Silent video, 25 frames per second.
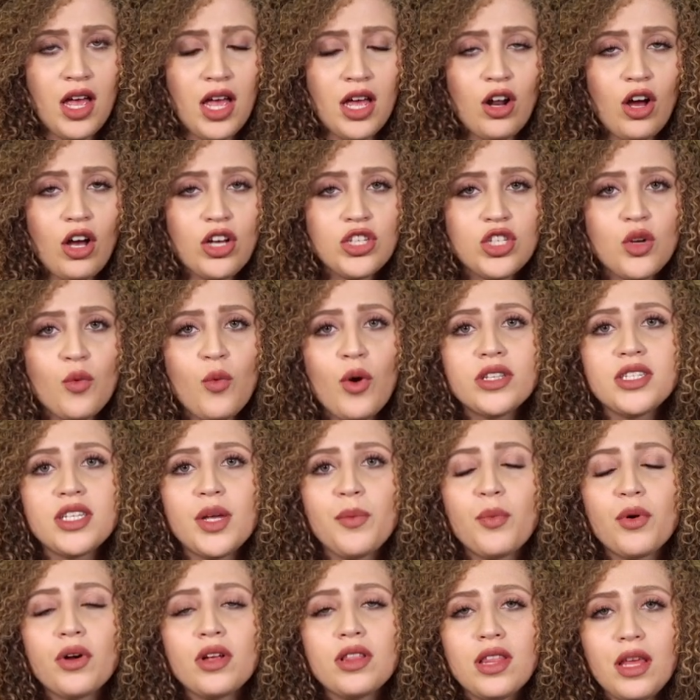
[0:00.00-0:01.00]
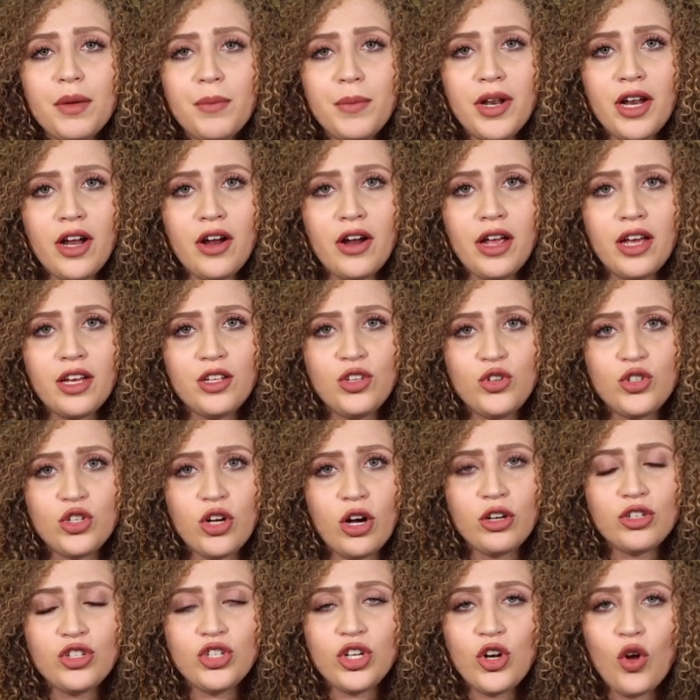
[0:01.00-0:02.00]
It also wants a preliminary
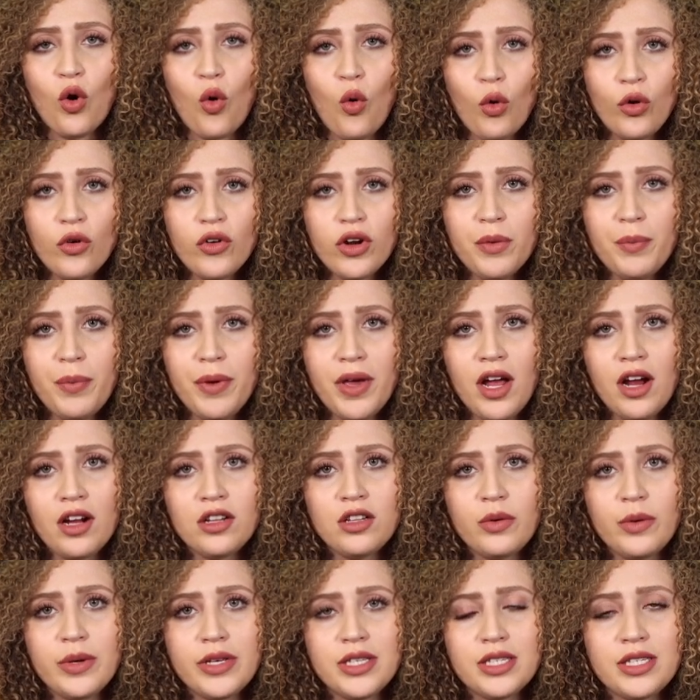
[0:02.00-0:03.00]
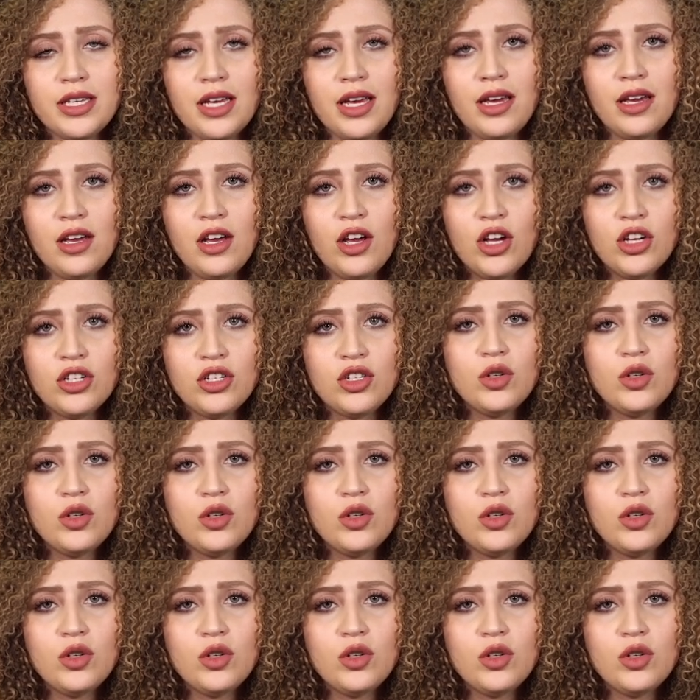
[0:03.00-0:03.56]
injunction ordering Pierluisi